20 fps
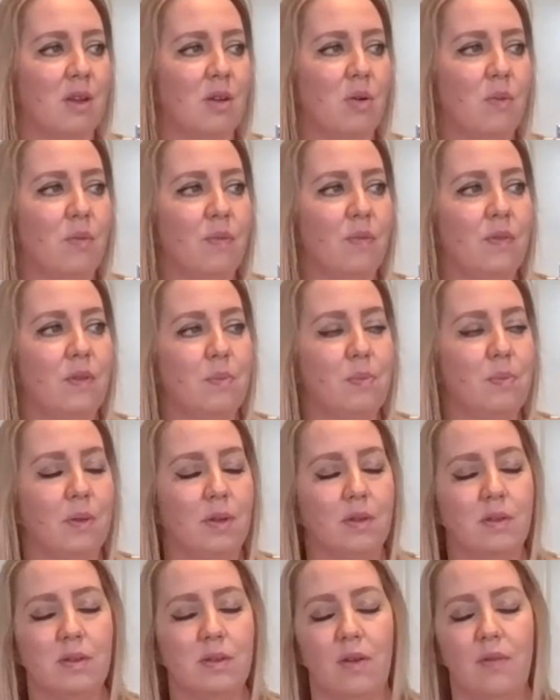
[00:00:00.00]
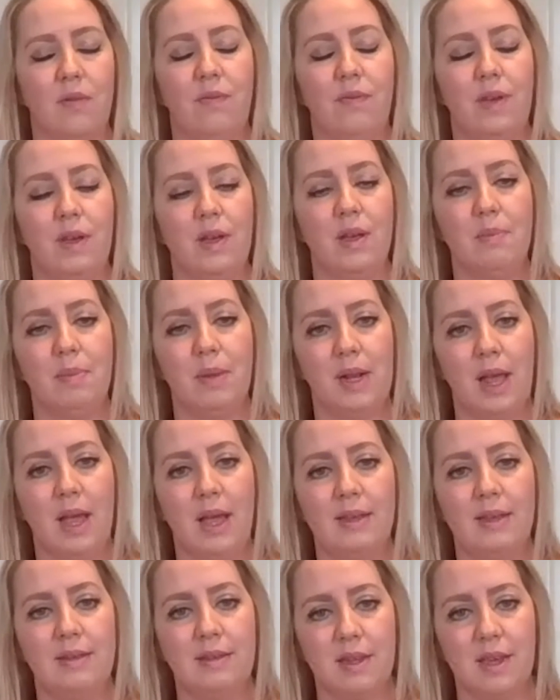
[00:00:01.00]
comfortable sort of
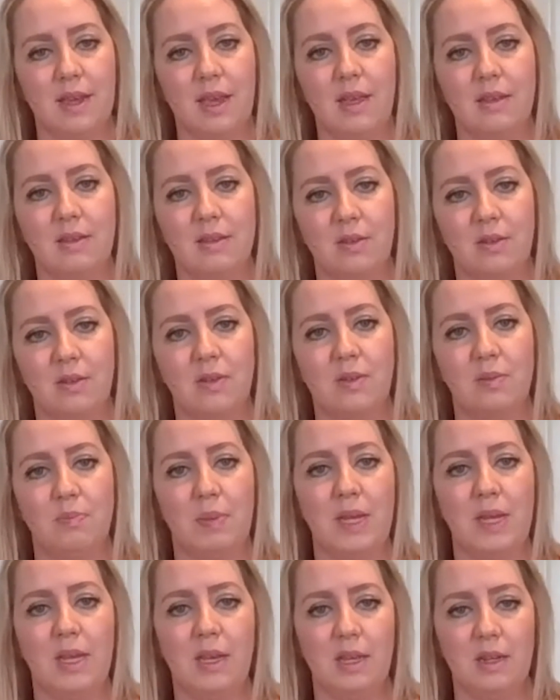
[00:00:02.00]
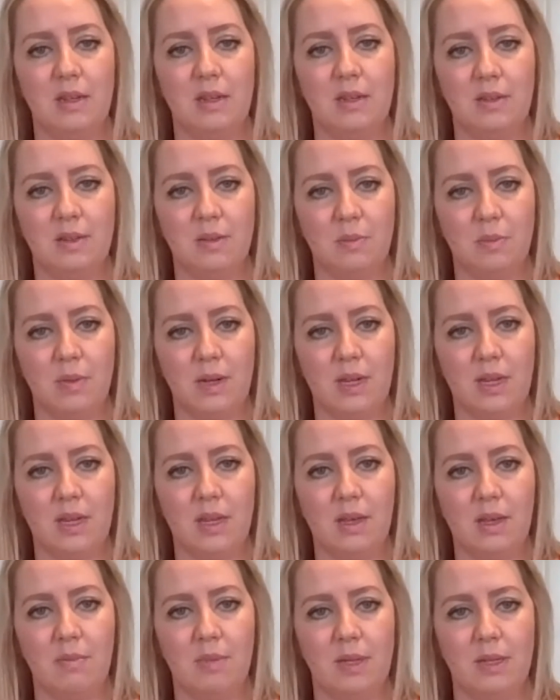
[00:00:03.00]
verbalizing it. So speaking to somebody
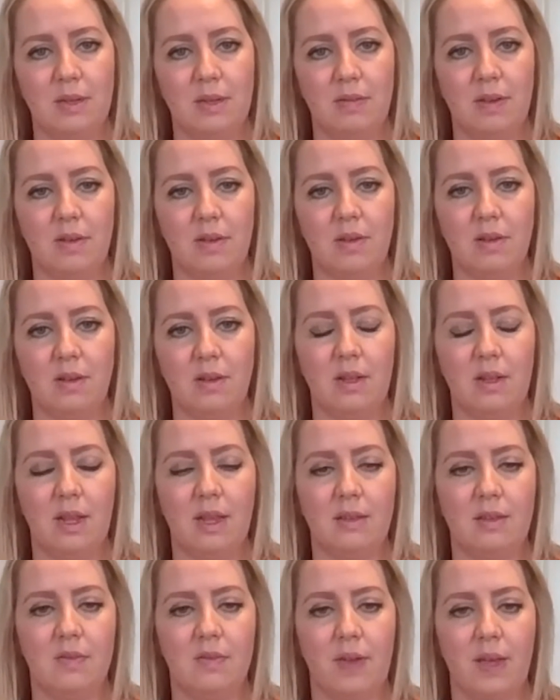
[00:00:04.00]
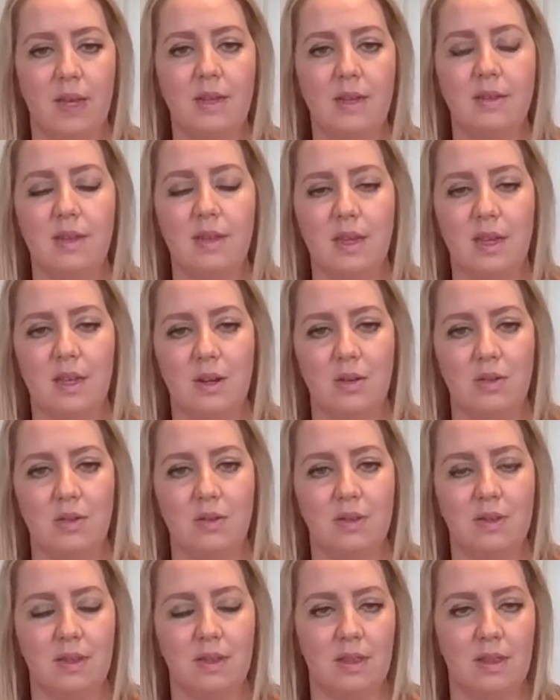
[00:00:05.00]
can be difficult. And let's face it,
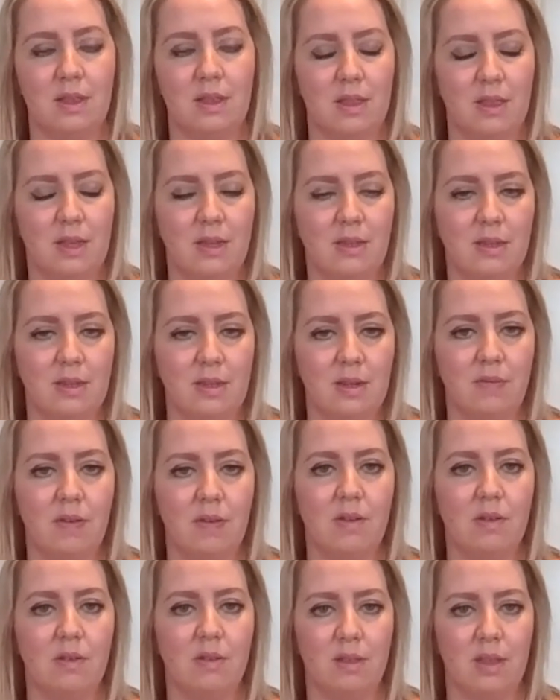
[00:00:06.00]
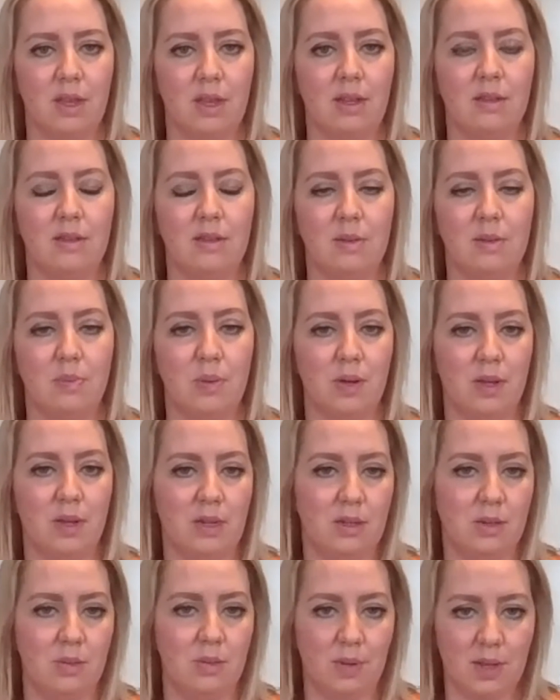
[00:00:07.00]
these are difficult things to put
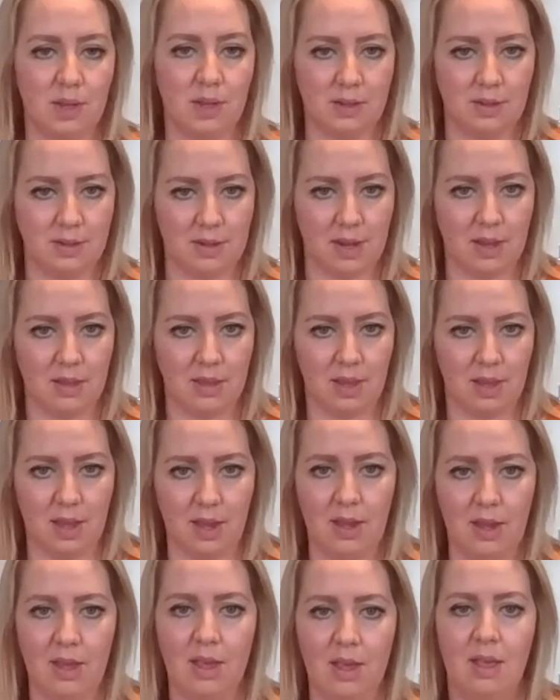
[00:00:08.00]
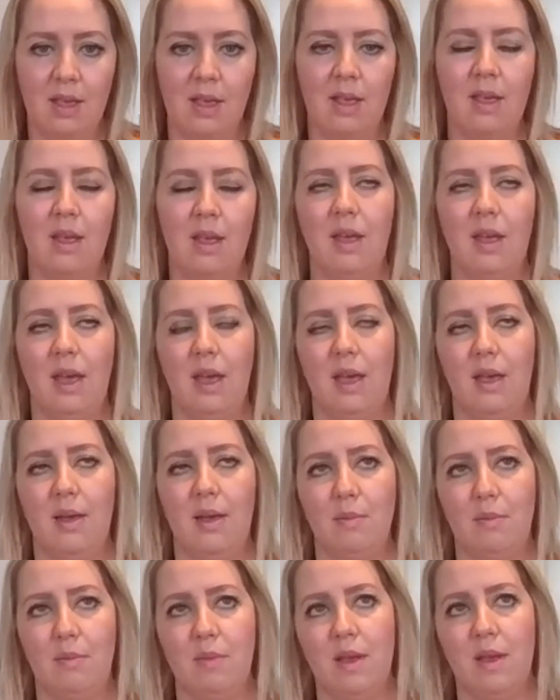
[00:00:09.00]
into words, aren't they?
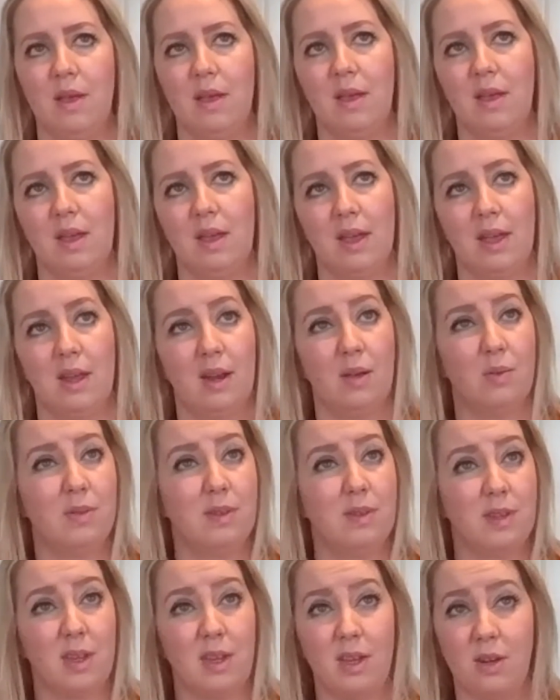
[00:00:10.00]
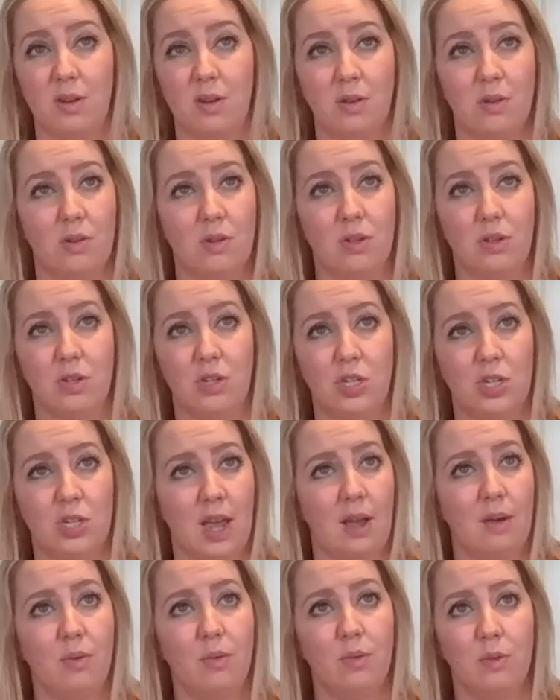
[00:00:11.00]
And I would say,
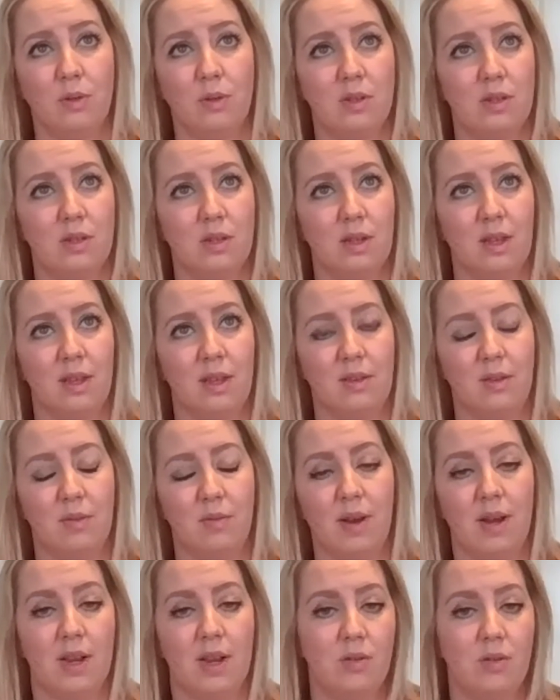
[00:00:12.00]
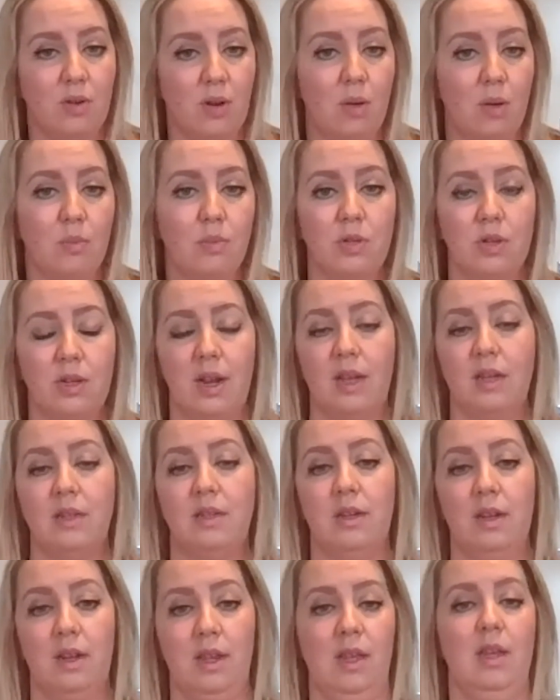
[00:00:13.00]
shout is a really good option
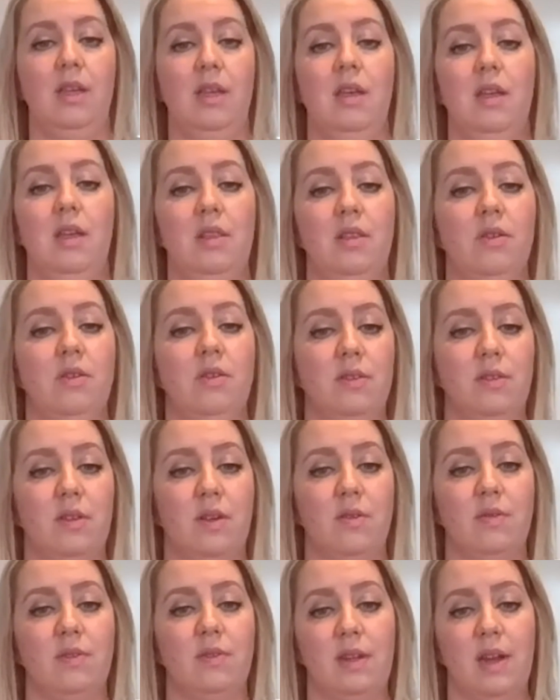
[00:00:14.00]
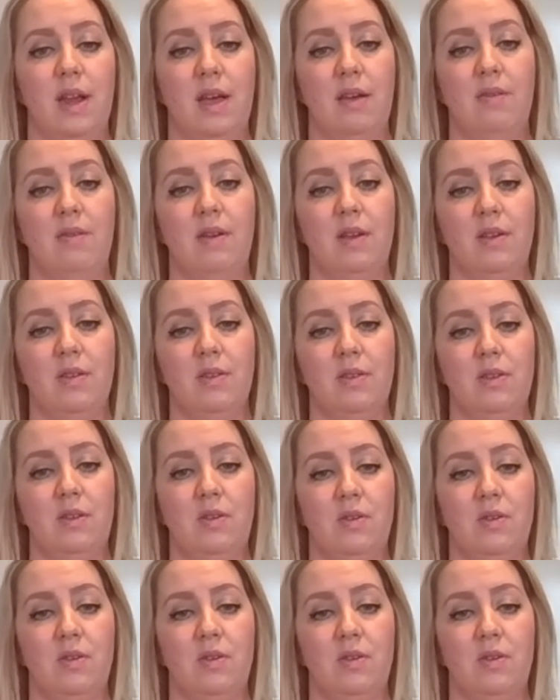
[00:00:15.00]
actually in those sort of scenarios.